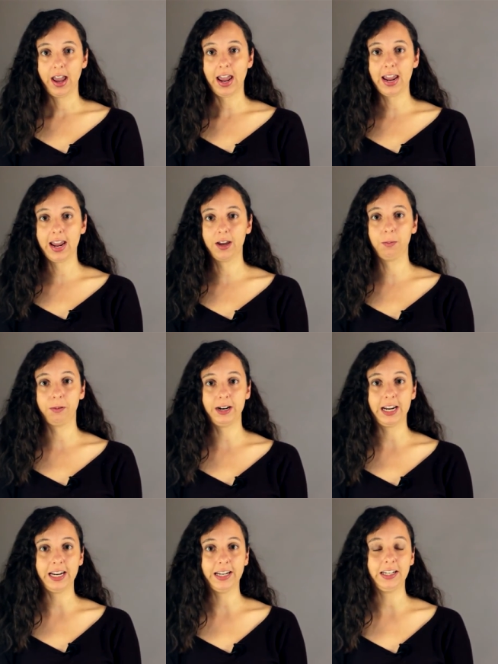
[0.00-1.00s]
and
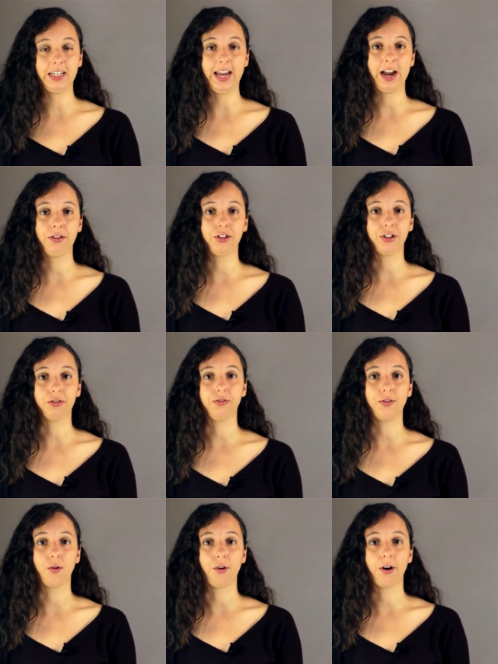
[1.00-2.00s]
breaking it down to
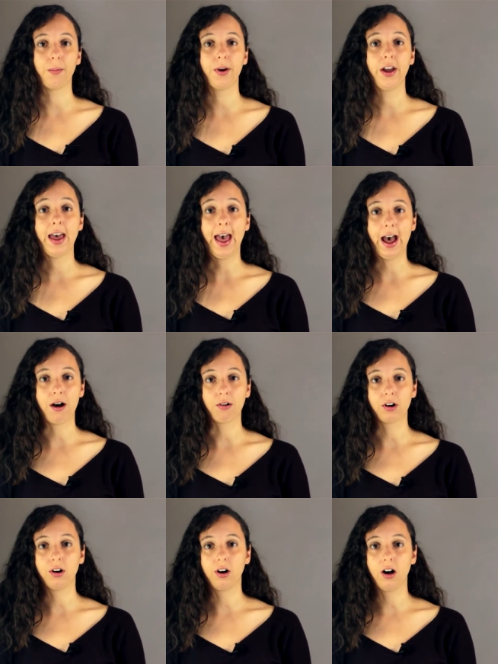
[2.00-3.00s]
form
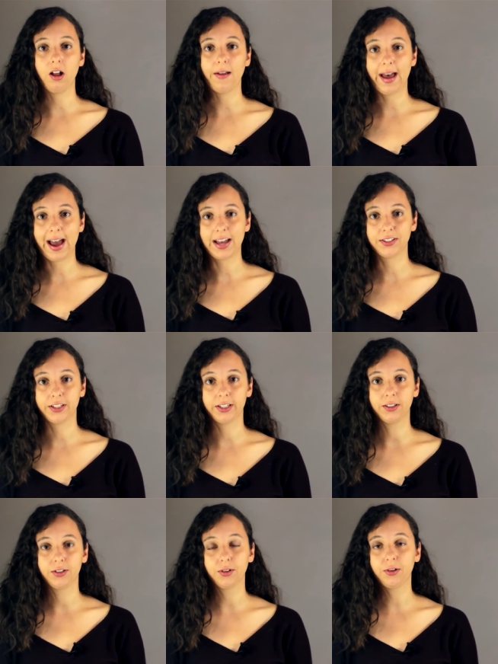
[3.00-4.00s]
alcohol,
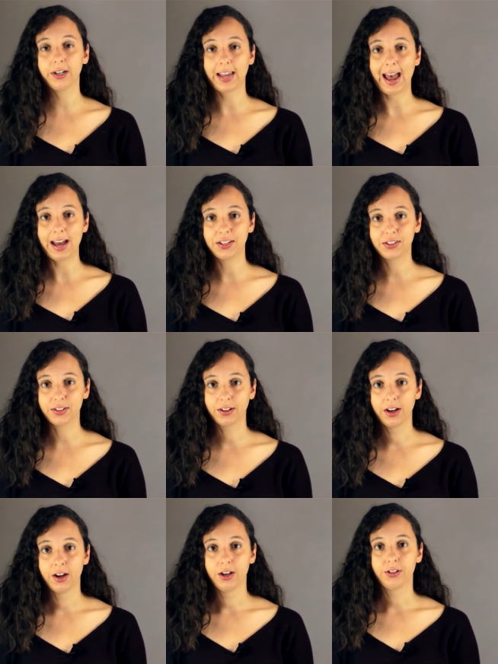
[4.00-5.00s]
acids, or gas.
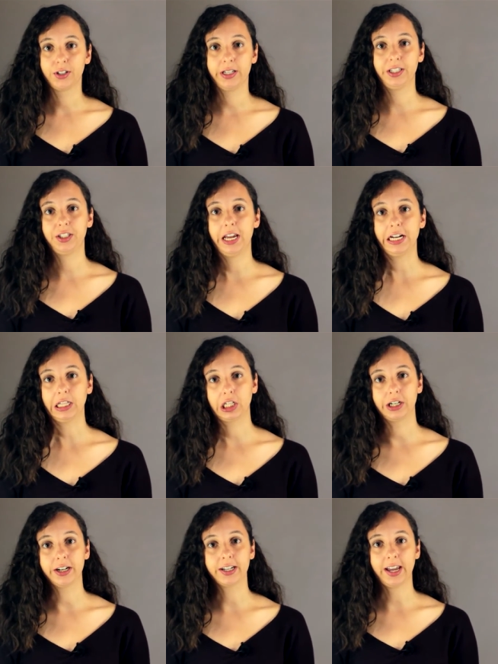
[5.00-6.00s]
So let's take a
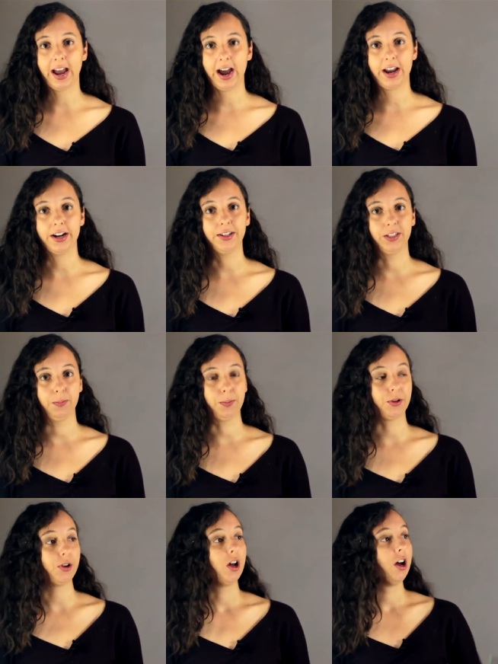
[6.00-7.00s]
look at a
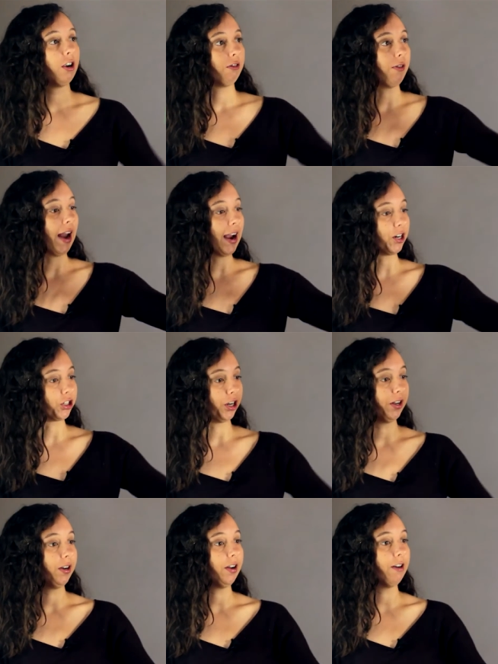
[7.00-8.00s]
simple
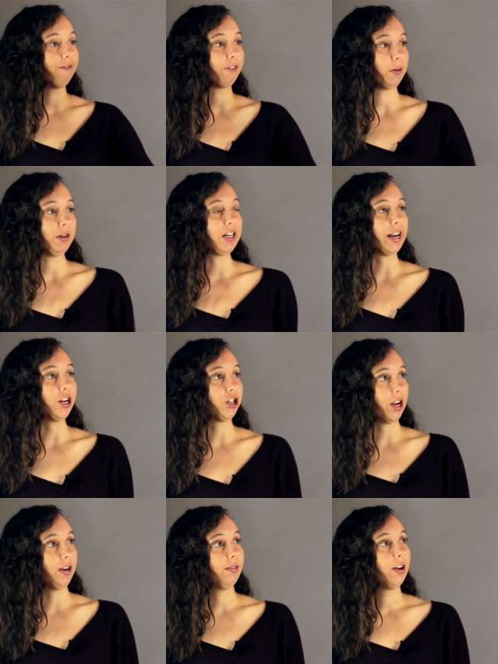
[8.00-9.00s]
reaction of
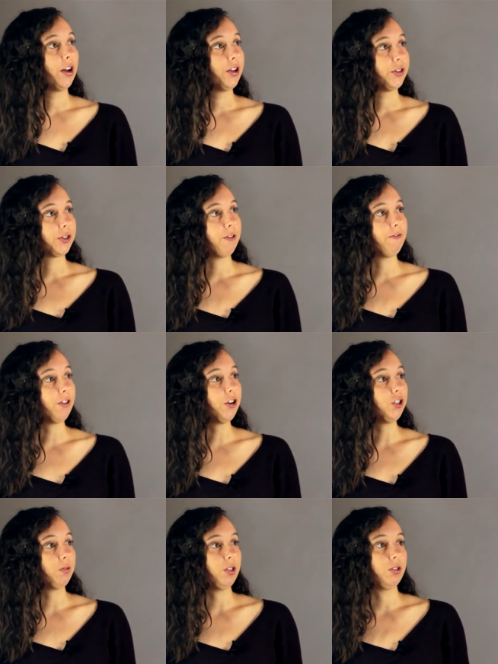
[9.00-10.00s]
fermentation. So
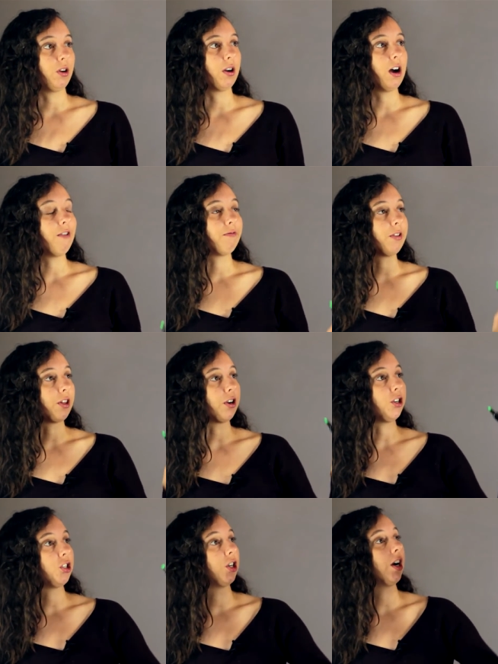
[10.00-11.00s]
first we start off with
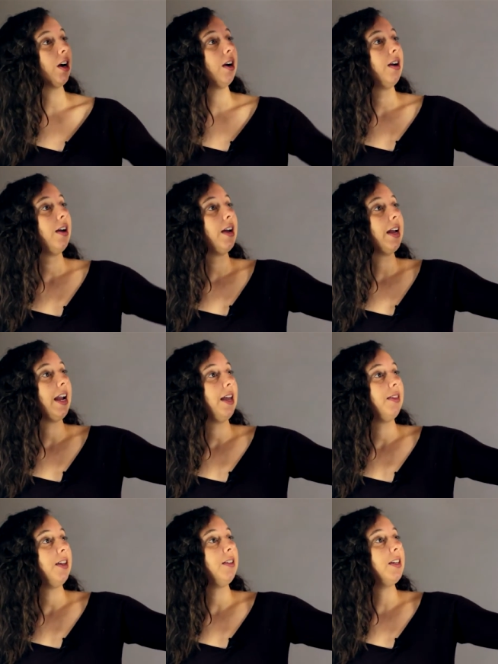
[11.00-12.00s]
our sugar.
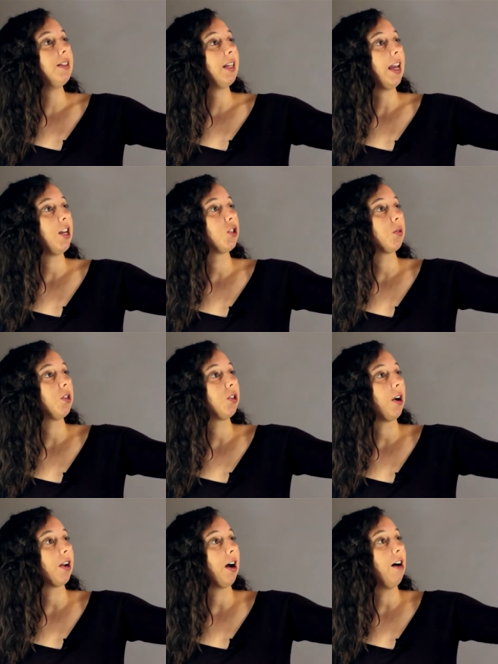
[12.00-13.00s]
And in this case, we're
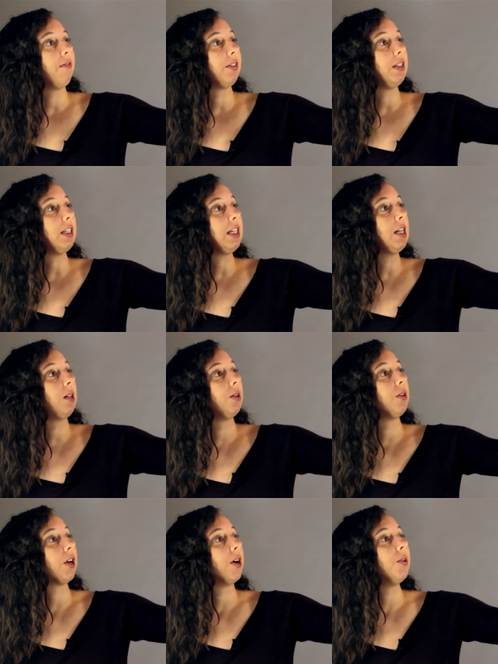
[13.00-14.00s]
starting off with
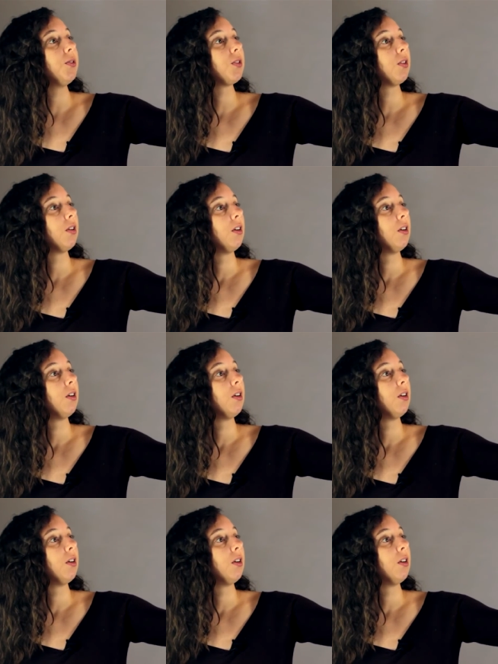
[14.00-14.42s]
D-glucose,